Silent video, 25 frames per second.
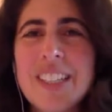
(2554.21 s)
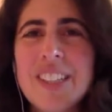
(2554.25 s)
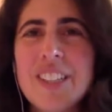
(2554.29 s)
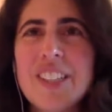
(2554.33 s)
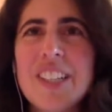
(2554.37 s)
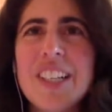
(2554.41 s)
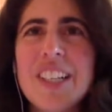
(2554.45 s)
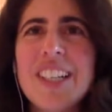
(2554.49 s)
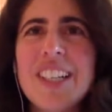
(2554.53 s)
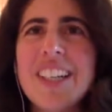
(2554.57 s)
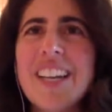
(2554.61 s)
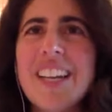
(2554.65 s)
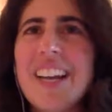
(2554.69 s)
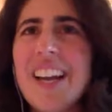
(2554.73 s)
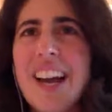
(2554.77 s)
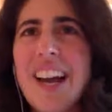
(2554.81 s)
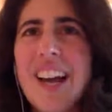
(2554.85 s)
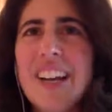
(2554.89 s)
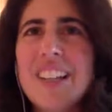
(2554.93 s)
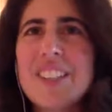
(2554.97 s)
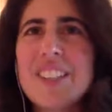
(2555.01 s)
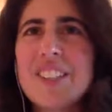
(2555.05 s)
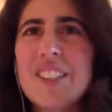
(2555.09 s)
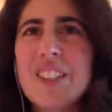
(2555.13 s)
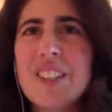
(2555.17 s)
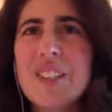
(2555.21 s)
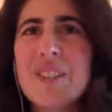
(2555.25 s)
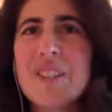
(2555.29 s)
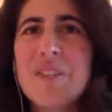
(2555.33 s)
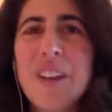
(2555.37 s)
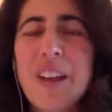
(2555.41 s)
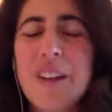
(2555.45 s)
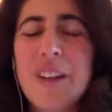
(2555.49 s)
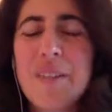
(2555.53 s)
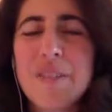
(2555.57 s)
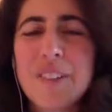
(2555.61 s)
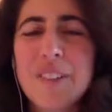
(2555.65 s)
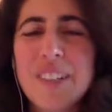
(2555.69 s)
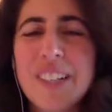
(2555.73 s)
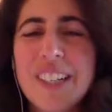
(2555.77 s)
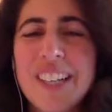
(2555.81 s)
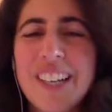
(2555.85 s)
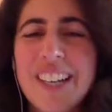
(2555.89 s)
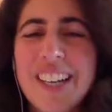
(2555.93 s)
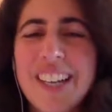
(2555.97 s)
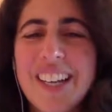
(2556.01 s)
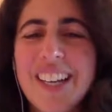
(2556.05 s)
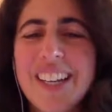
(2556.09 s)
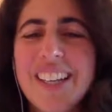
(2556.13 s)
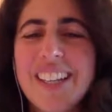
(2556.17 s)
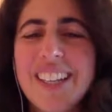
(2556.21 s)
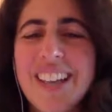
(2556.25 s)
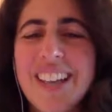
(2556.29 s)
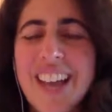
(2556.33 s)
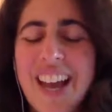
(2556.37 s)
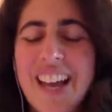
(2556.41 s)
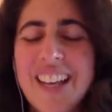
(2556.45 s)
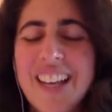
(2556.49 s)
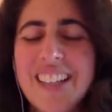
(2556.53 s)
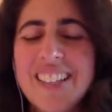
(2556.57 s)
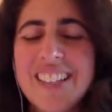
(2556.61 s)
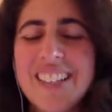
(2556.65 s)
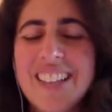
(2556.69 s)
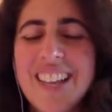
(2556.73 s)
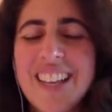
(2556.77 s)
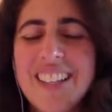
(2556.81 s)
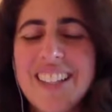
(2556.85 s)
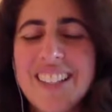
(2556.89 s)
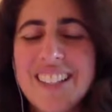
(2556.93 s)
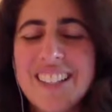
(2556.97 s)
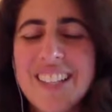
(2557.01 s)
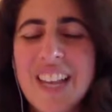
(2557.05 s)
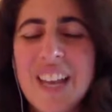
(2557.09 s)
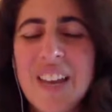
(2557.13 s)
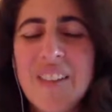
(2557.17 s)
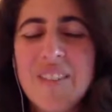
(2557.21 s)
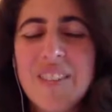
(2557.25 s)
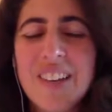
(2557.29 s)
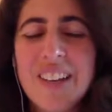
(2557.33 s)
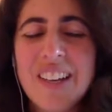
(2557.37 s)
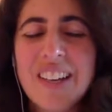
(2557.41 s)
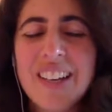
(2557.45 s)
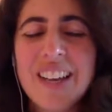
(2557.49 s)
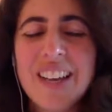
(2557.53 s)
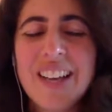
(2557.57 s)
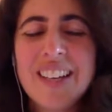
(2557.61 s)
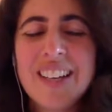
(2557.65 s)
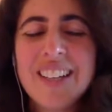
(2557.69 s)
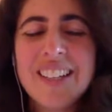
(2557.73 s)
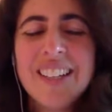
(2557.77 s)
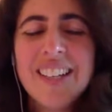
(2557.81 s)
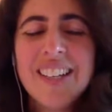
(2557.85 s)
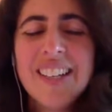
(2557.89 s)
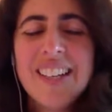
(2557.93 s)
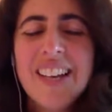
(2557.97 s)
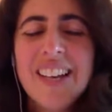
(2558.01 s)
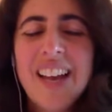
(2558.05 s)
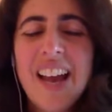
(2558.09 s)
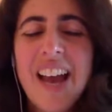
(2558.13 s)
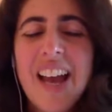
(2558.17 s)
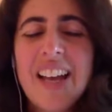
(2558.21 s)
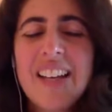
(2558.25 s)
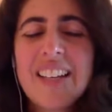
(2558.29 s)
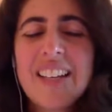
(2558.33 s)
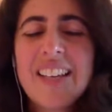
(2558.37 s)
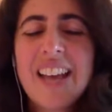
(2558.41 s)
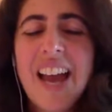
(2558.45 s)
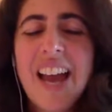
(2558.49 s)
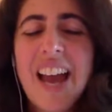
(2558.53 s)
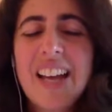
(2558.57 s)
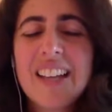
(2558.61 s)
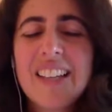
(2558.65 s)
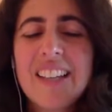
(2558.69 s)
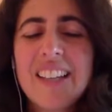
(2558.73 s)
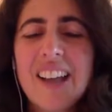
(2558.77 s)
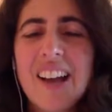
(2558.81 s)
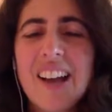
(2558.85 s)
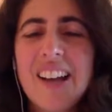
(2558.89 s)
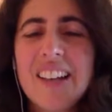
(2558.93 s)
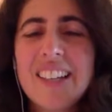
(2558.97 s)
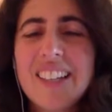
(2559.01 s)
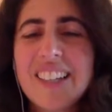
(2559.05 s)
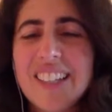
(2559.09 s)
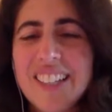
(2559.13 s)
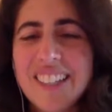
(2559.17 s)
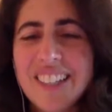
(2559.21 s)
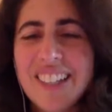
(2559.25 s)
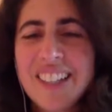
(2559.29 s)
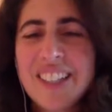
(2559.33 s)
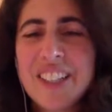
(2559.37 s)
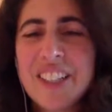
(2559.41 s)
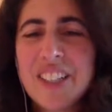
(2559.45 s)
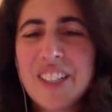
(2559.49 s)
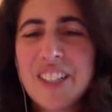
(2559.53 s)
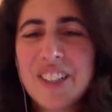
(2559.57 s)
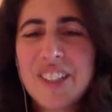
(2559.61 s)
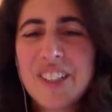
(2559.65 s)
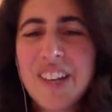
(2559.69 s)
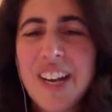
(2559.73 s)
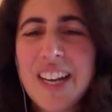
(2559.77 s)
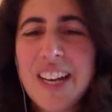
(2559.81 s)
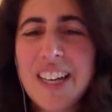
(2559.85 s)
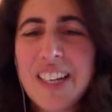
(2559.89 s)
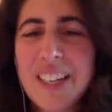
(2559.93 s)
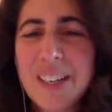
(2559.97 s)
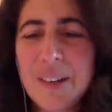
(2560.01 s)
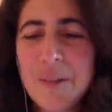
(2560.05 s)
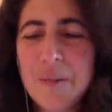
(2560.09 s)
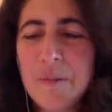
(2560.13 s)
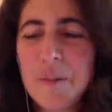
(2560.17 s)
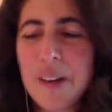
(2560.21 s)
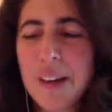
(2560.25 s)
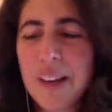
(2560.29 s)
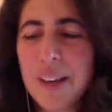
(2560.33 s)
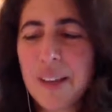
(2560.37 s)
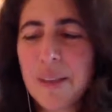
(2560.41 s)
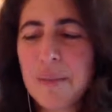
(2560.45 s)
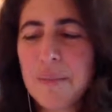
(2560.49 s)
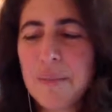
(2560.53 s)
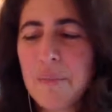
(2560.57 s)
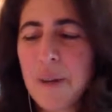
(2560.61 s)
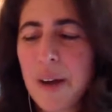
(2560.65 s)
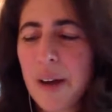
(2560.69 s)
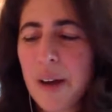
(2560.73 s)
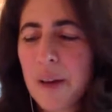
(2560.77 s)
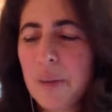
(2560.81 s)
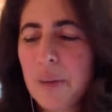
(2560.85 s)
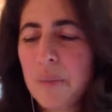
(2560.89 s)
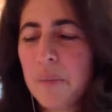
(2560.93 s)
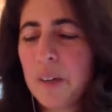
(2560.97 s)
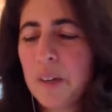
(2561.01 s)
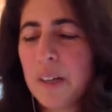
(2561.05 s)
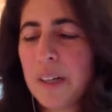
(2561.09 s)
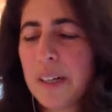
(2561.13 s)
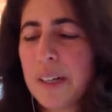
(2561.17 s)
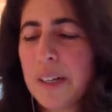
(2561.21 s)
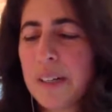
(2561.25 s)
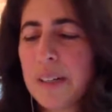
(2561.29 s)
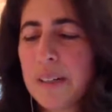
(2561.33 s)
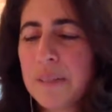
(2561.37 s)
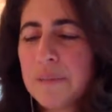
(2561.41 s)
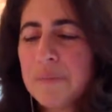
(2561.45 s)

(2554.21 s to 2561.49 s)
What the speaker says: and I'll just favorite it and save it and catalog it and curate it with my work.